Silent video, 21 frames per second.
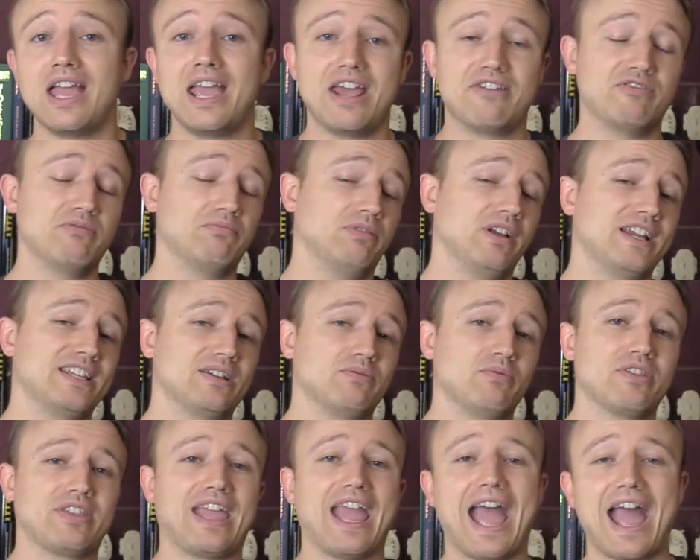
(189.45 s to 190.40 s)
and replace it
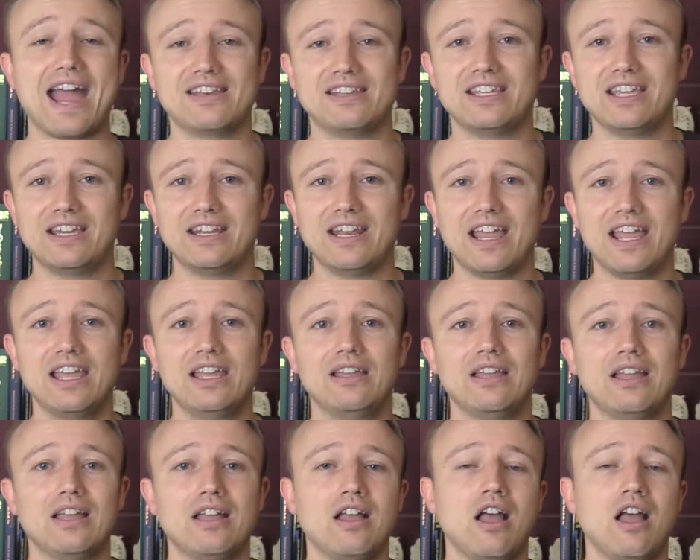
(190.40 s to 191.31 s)
with cat DNA,